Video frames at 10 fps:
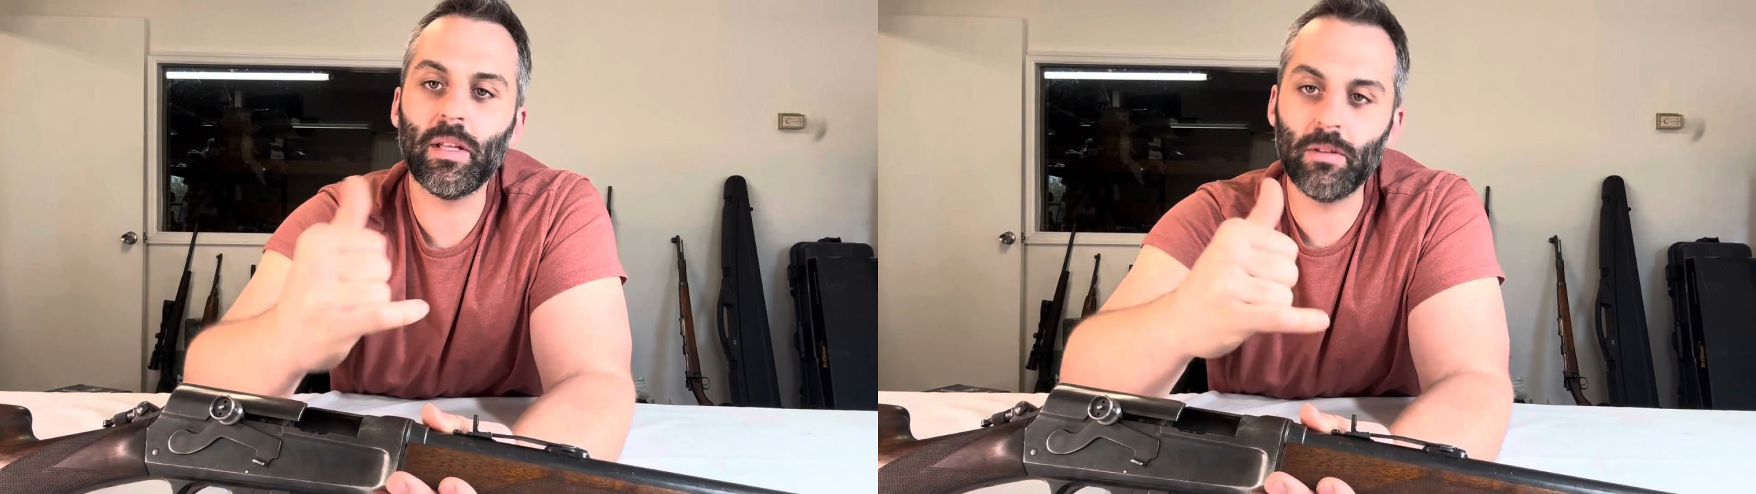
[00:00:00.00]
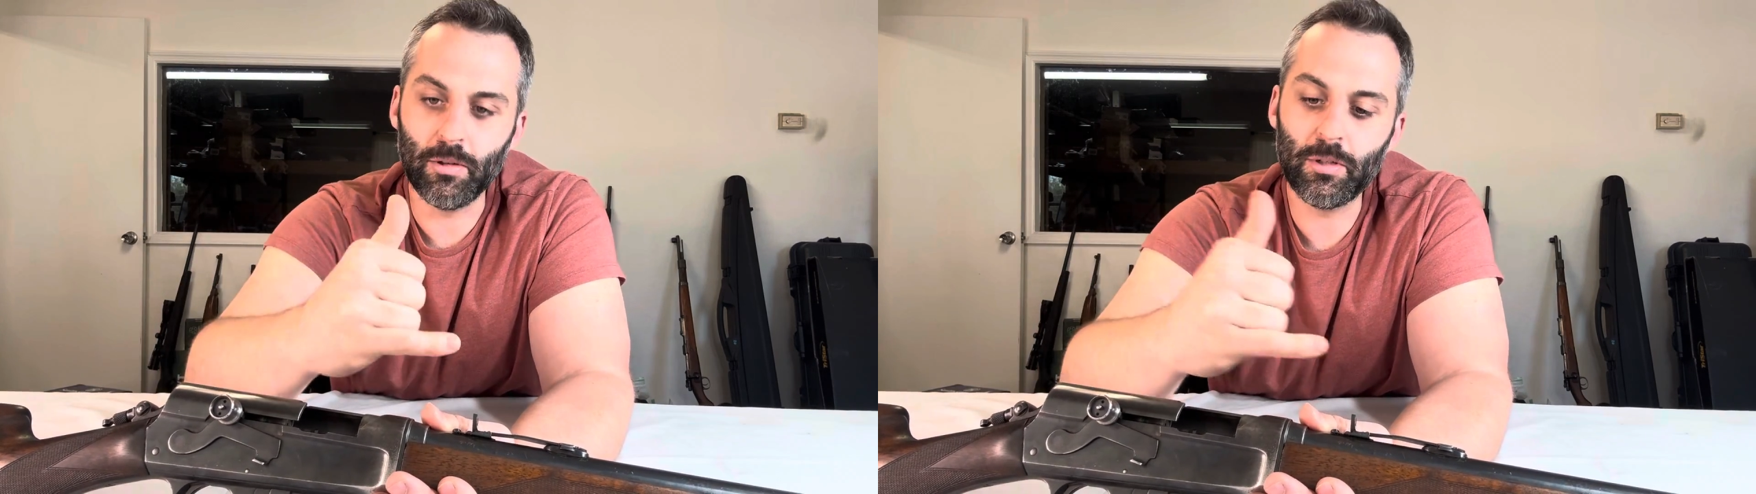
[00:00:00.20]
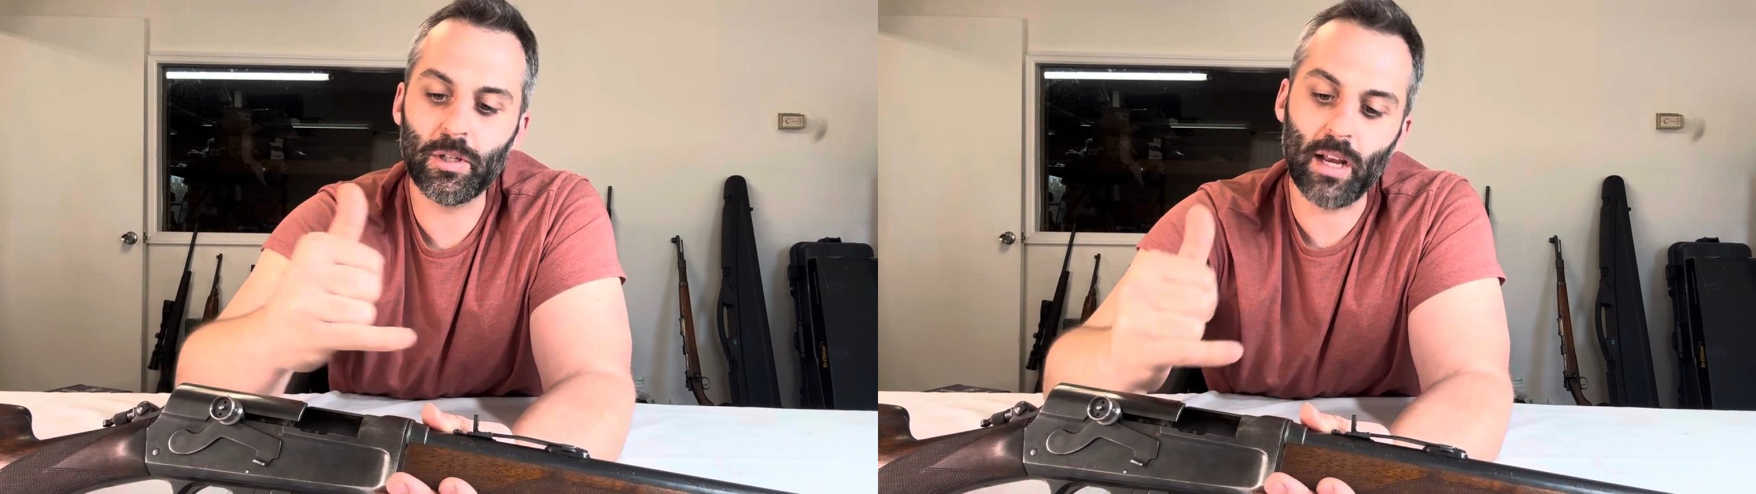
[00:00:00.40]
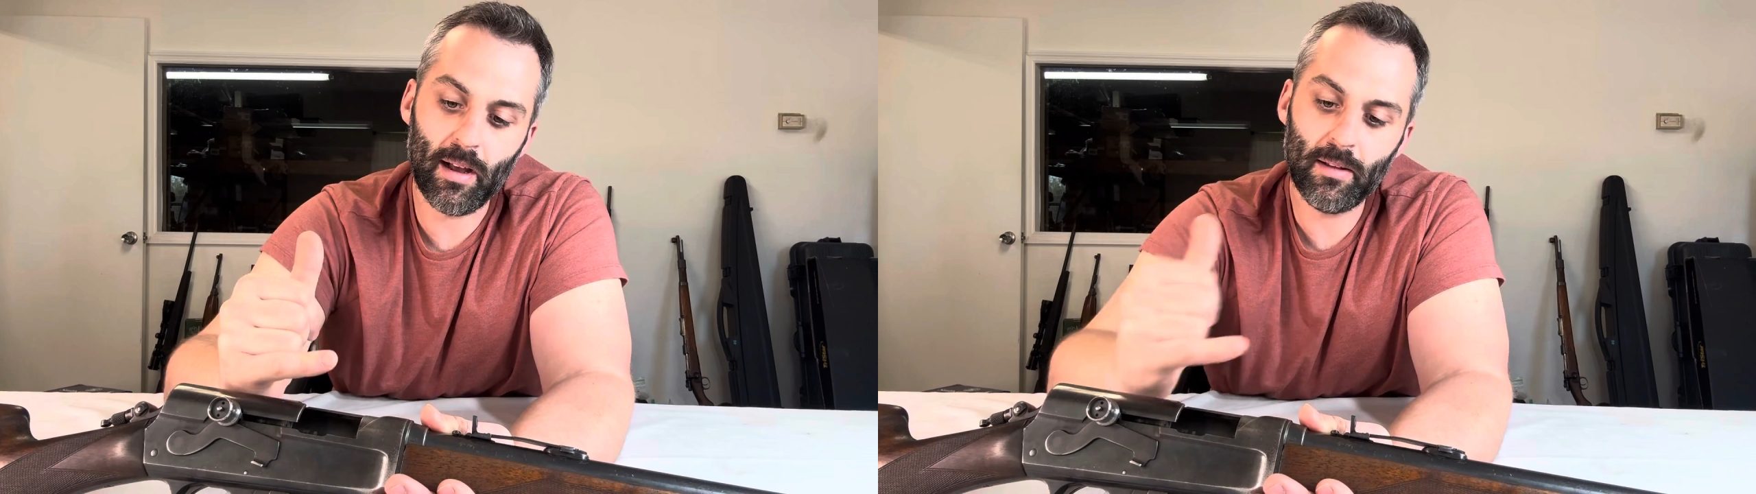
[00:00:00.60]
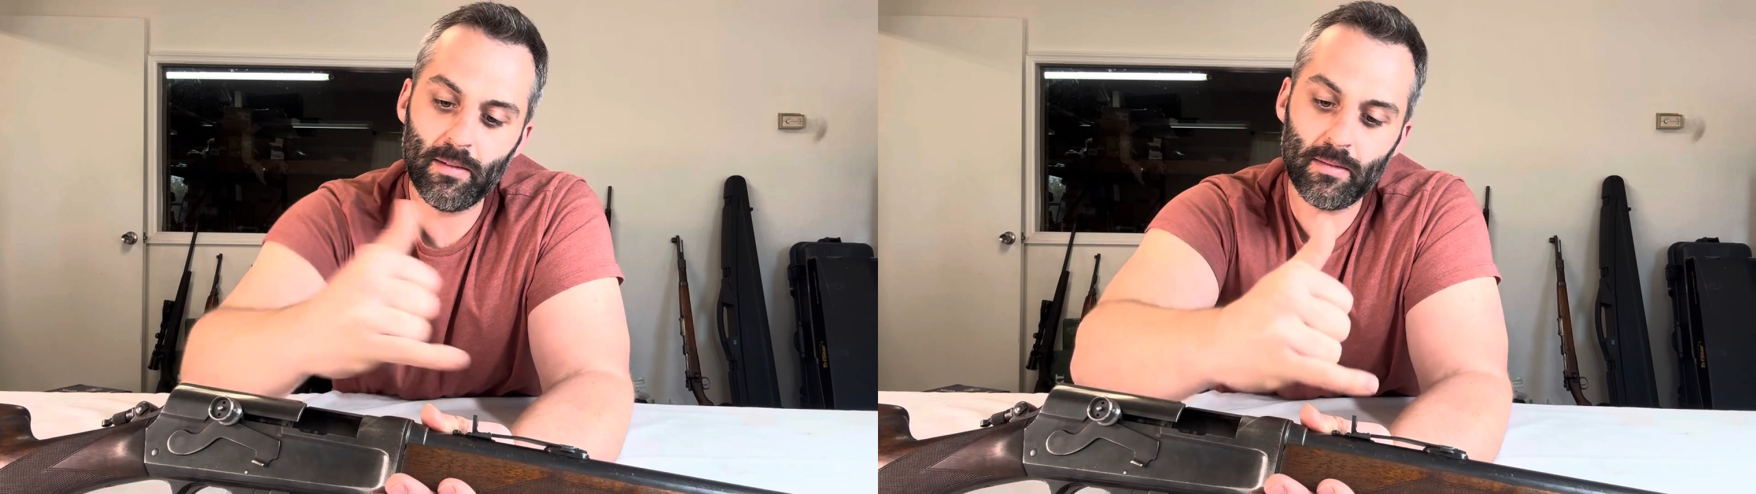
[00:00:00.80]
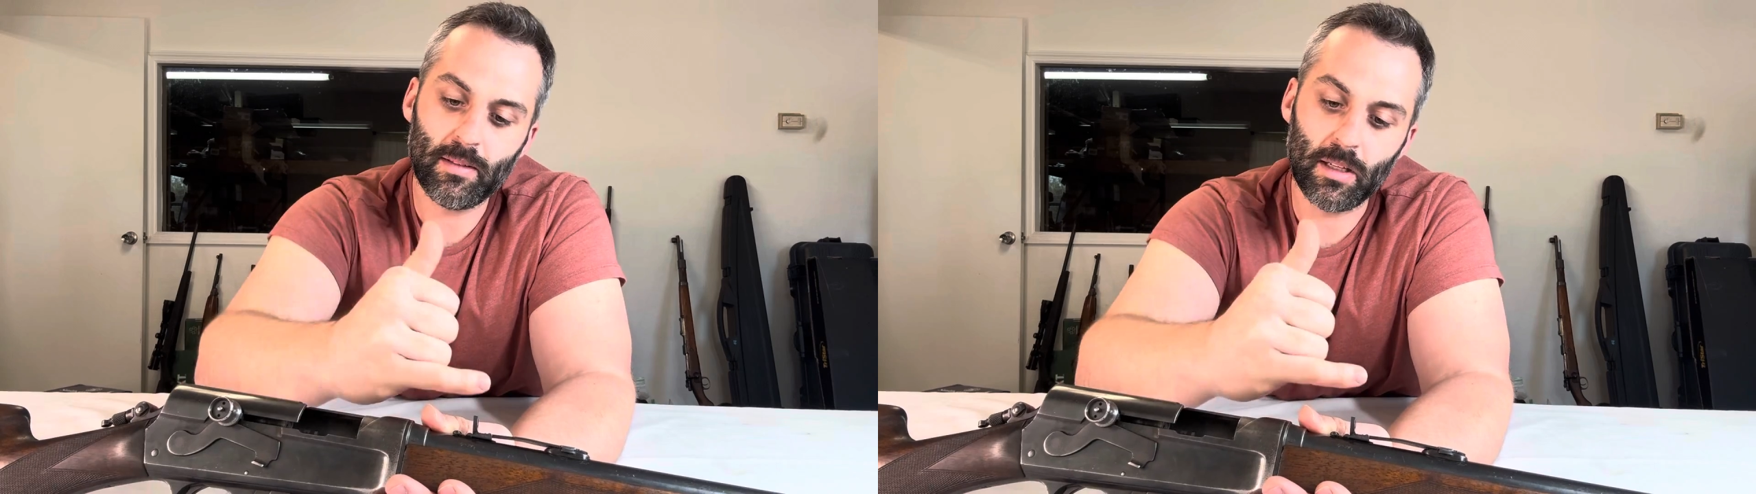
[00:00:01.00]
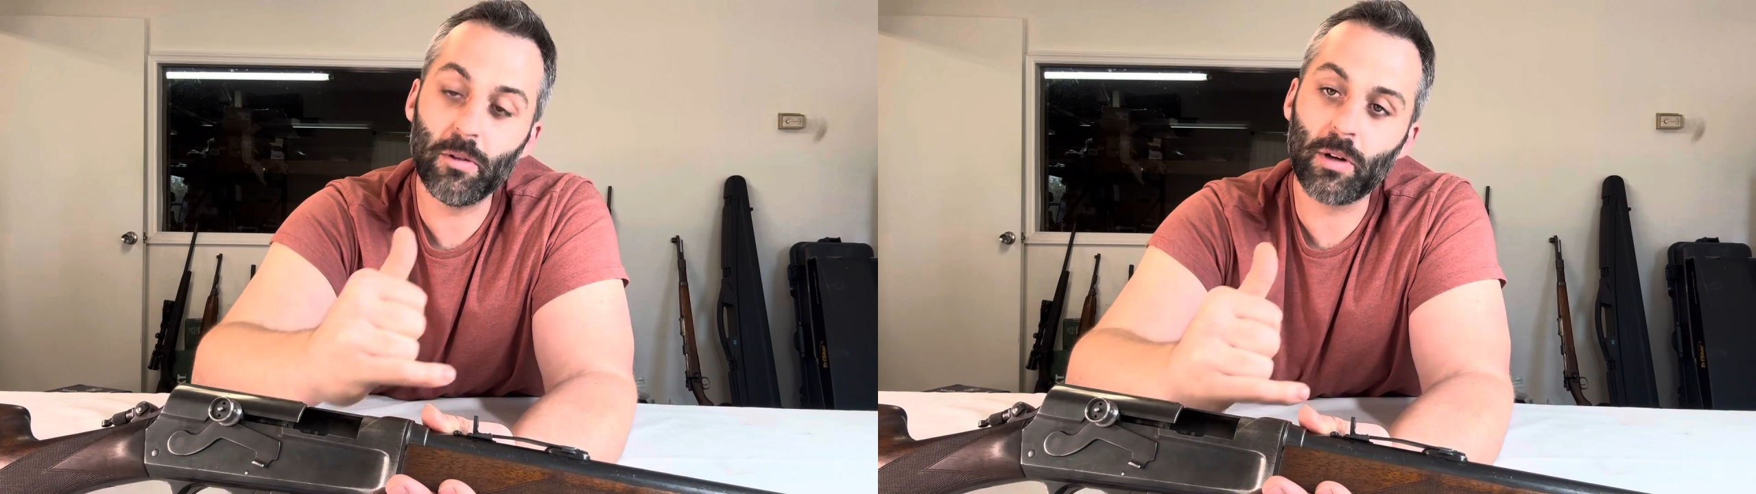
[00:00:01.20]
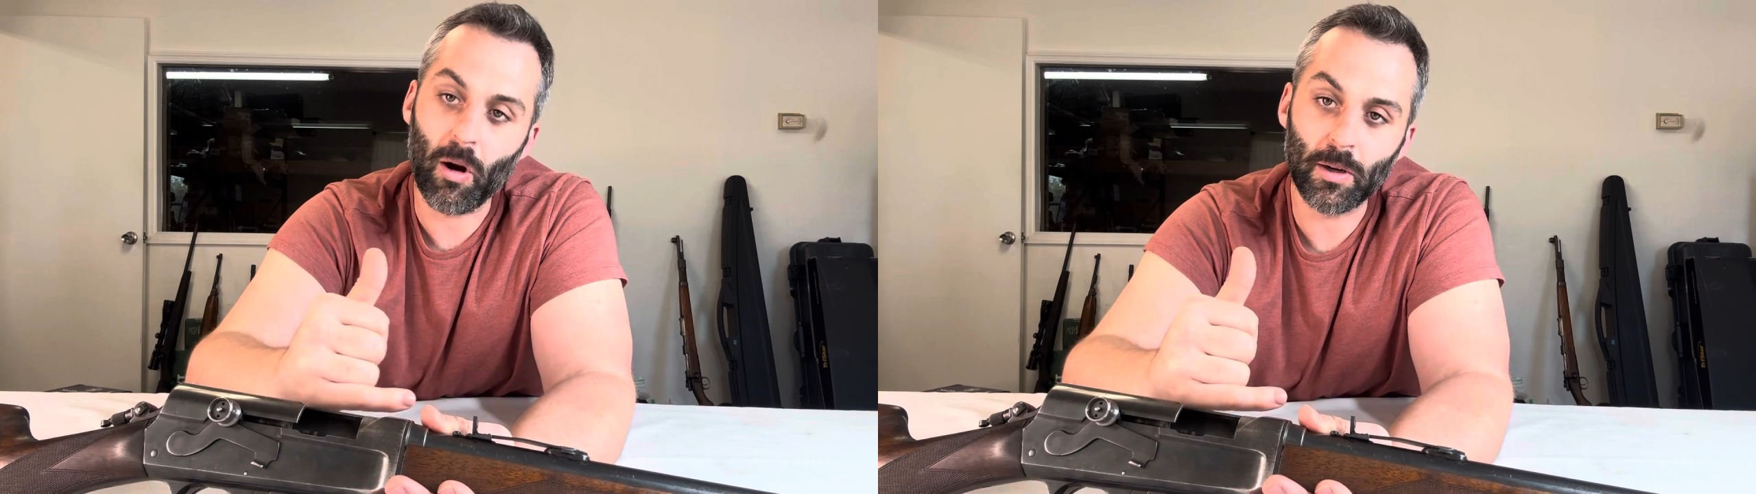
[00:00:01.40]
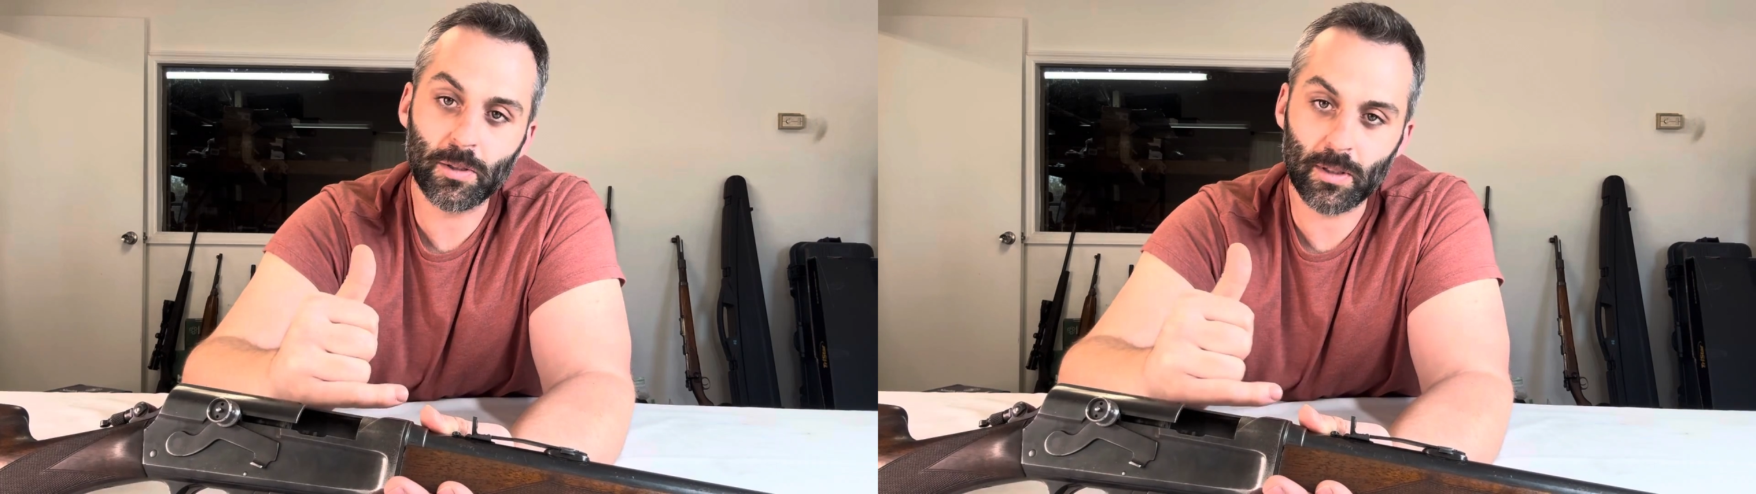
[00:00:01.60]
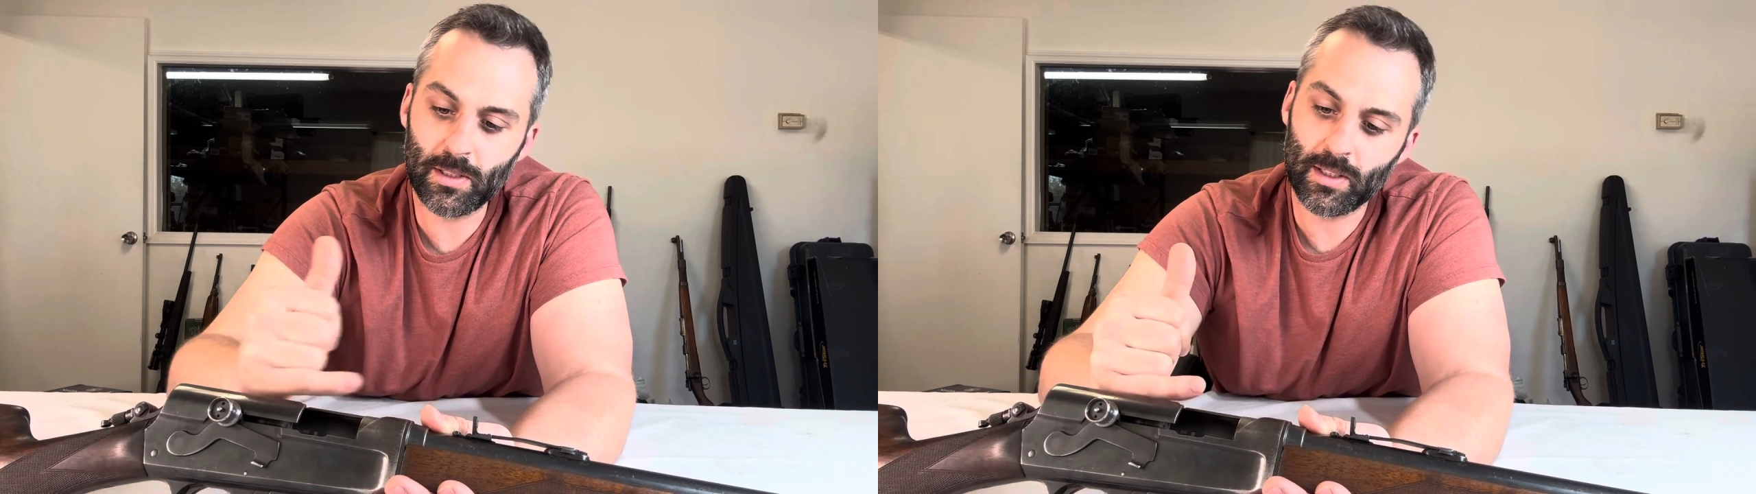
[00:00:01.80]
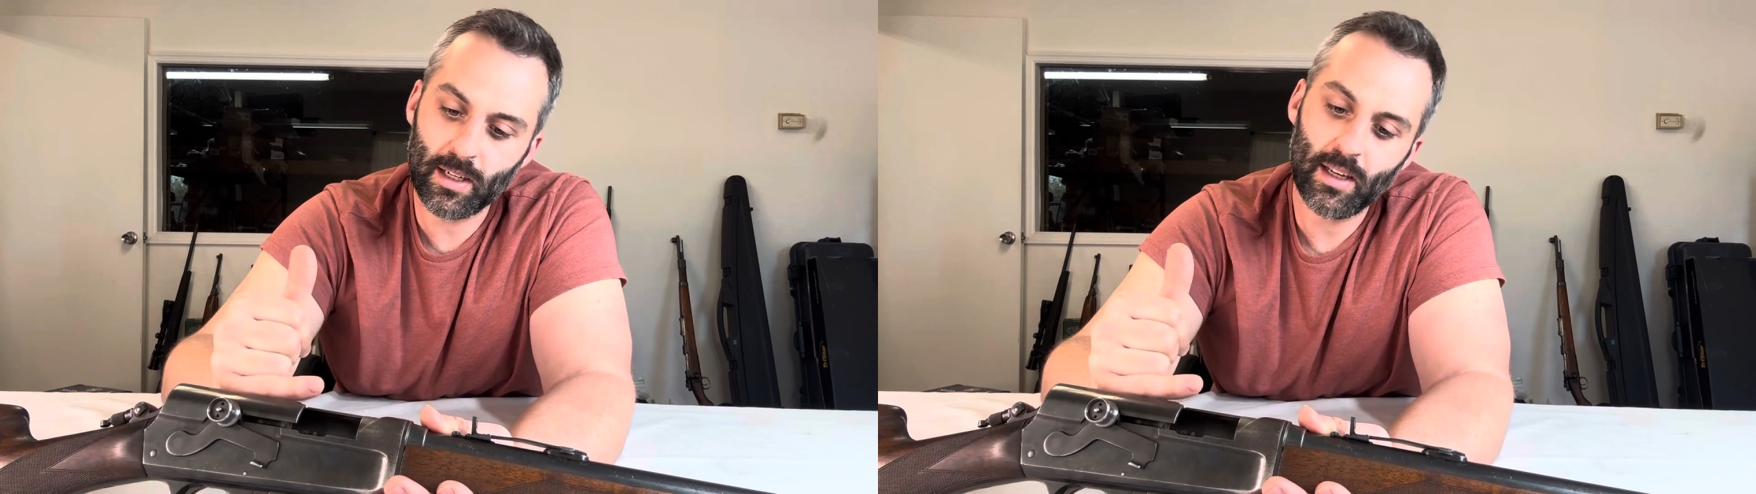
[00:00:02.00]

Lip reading: new shell, the new cartridge,